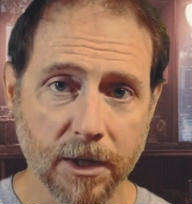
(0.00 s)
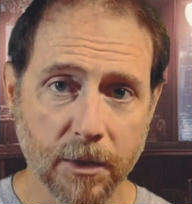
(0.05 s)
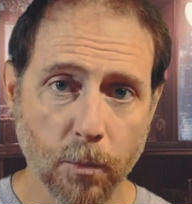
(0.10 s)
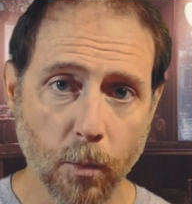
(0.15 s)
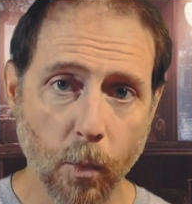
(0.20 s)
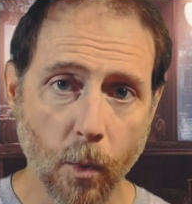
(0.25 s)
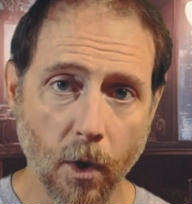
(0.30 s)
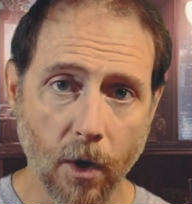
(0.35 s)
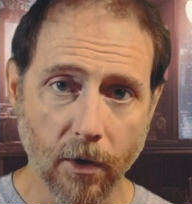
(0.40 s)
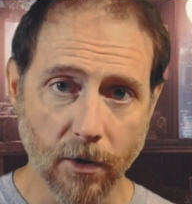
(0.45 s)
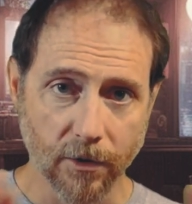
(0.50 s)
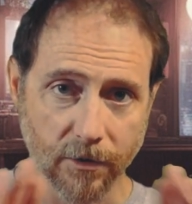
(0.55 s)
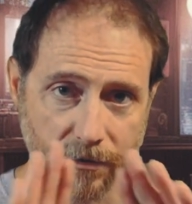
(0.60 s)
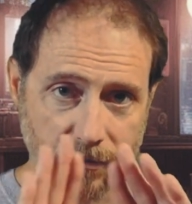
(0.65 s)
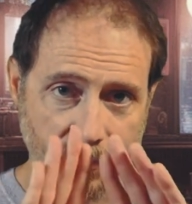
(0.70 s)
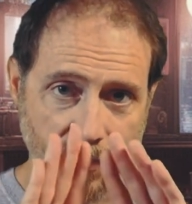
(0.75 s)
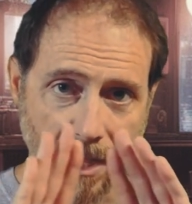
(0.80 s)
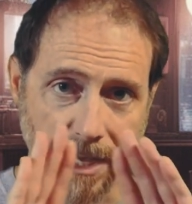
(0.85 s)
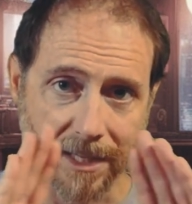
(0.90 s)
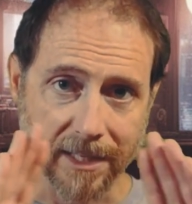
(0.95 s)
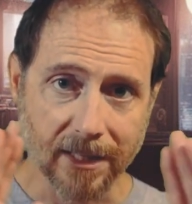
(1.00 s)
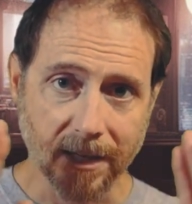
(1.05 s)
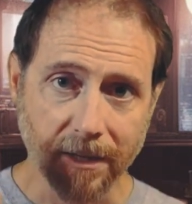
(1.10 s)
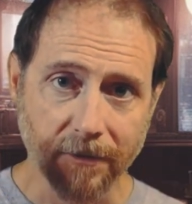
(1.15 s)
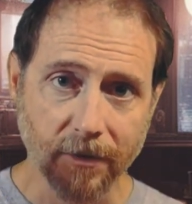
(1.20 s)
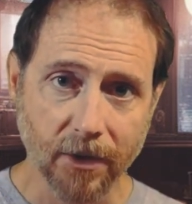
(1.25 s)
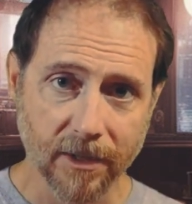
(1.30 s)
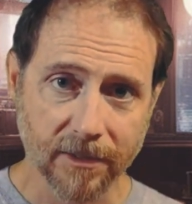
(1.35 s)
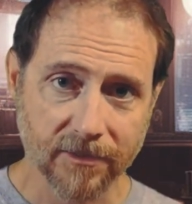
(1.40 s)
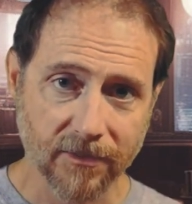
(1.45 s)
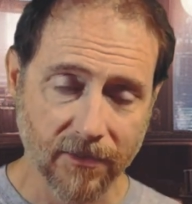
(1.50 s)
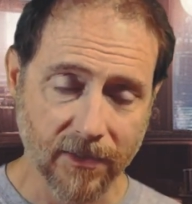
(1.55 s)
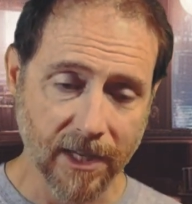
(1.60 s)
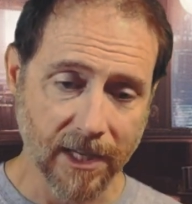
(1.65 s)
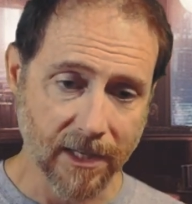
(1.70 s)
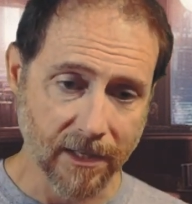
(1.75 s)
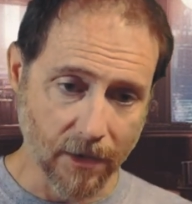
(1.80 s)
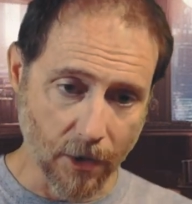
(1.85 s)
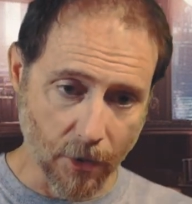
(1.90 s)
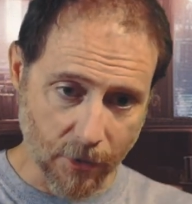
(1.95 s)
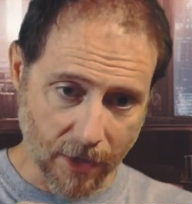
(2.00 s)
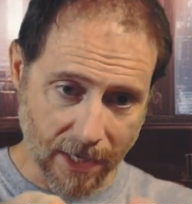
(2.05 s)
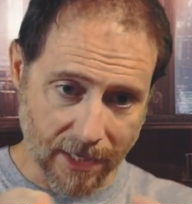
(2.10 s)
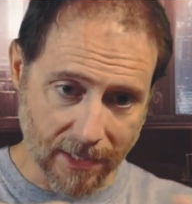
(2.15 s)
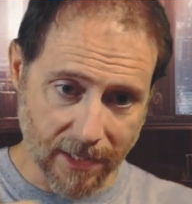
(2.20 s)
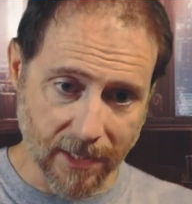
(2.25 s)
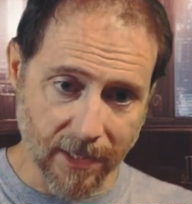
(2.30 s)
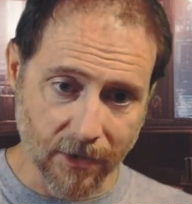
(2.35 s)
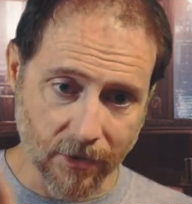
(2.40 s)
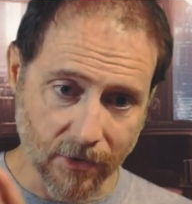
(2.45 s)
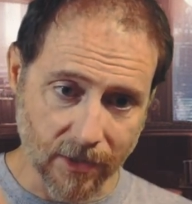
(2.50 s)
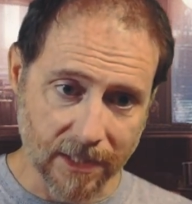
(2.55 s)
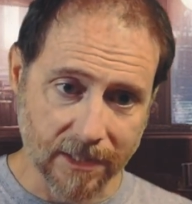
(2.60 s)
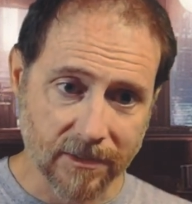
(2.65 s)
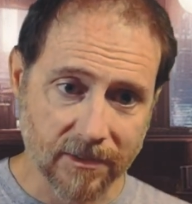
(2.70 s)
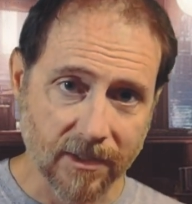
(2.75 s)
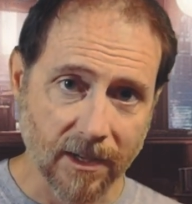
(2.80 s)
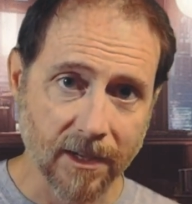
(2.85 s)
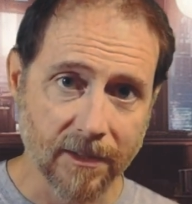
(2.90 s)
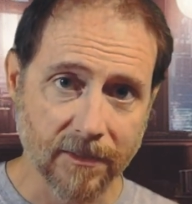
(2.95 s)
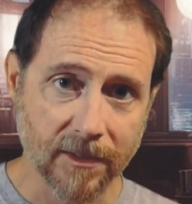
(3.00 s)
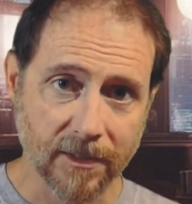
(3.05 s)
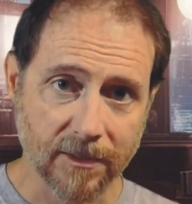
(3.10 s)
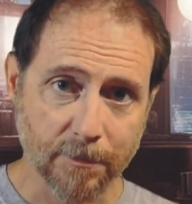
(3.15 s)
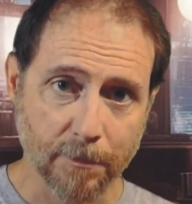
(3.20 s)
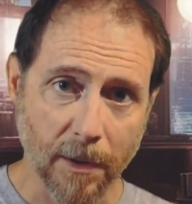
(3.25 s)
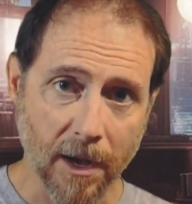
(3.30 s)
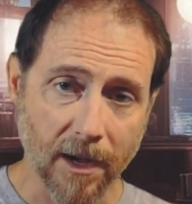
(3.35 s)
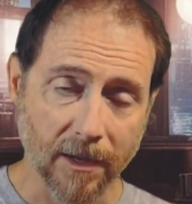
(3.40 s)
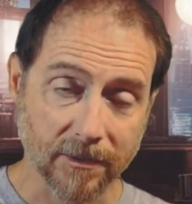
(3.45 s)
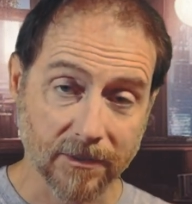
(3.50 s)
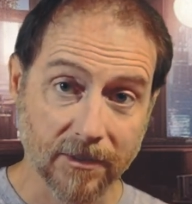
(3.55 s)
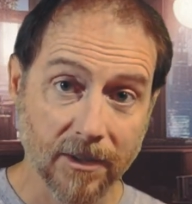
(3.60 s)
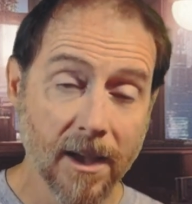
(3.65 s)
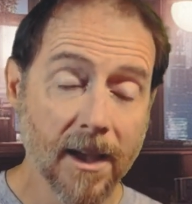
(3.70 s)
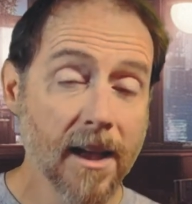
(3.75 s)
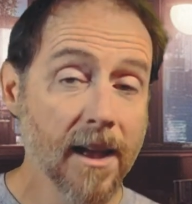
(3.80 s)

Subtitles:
walls that give us the, okay, here inside this box,